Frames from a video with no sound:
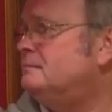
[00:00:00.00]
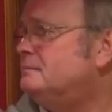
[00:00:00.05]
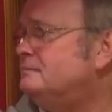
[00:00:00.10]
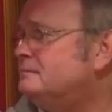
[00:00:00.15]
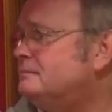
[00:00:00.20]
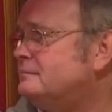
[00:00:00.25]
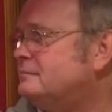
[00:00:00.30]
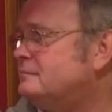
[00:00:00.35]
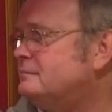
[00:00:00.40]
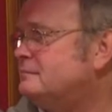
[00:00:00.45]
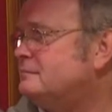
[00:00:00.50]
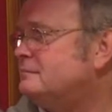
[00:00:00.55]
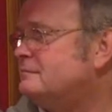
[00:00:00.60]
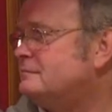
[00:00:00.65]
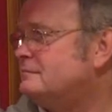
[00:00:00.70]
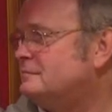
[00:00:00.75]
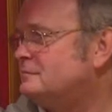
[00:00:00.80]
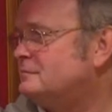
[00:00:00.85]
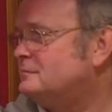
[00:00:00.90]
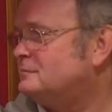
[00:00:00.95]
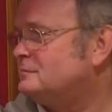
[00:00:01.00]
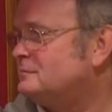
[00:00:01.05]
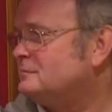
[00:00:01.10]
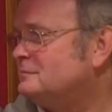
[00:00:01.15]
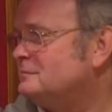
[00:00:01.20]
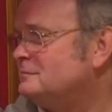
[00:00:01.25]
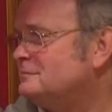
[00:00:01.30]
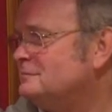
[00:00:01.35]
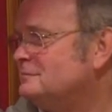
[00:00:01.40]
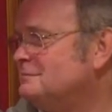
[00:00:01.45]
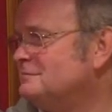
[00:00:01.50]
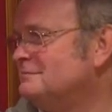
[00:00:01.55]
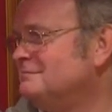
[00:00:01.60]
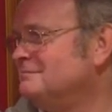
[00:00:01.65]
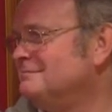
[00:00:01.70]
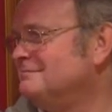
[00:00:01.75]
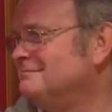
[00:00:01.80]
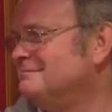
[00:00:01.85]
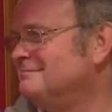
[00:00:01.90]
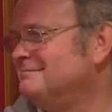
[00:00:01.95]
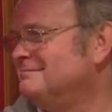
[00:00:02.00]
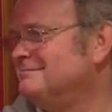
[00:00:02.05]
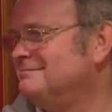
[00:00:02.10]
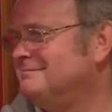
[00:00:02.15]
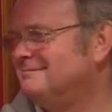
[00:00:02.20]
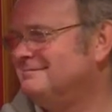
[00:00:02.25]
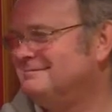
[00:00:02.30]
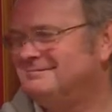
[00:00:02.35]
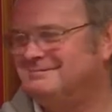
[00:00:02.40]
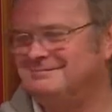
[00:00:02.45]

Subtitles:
(not speaking)